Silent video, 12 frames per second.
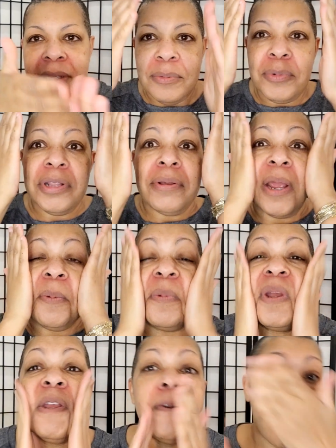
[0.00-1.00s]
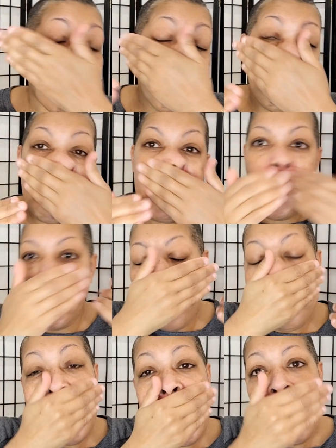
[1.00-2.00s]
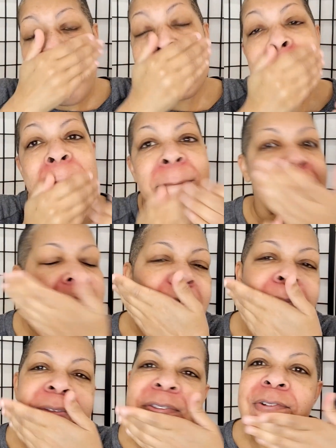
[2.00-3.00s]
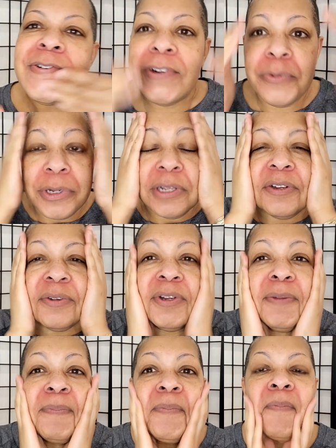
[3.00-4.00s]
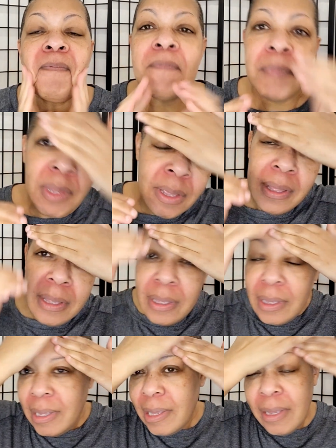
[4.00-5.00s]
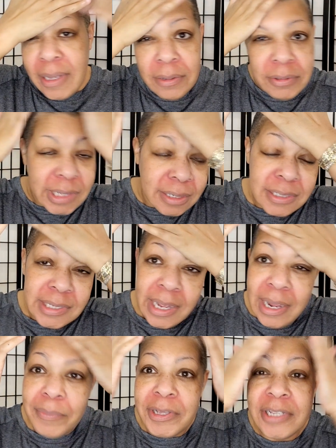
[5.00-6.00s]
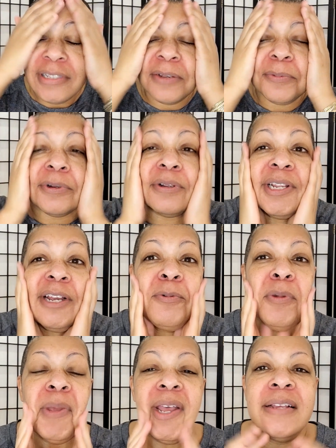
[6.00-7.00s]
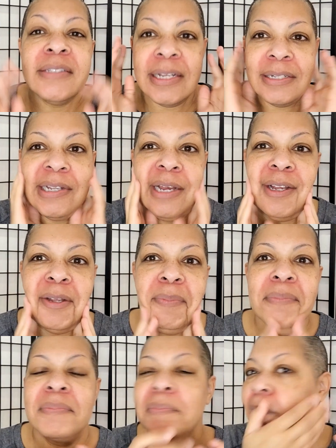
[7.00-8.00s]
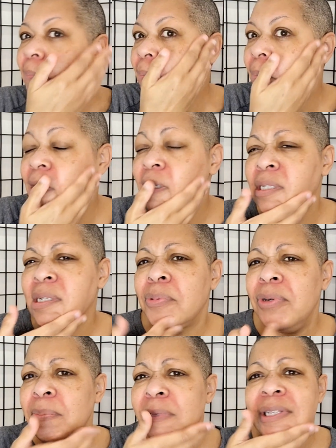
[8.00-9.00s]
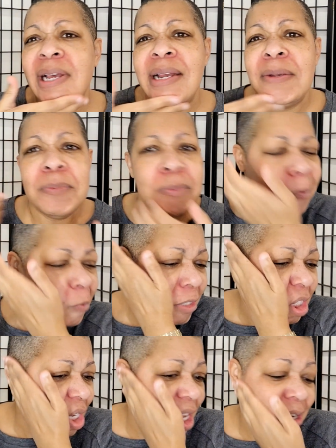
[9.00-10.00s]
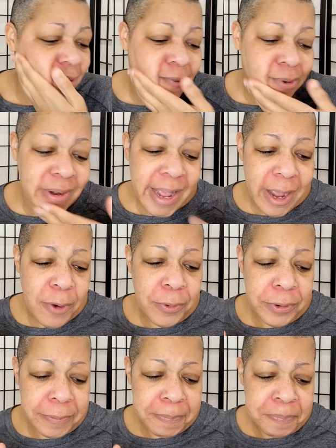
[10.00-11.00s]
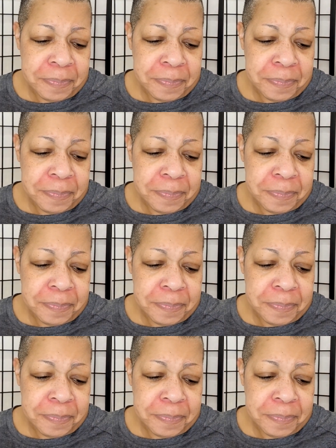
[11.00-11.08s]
whether I wait or come back, I'm still going to want to do it. And he looked at the time. He said, well, now we're past that time, because the appointment time was slotted for an hour.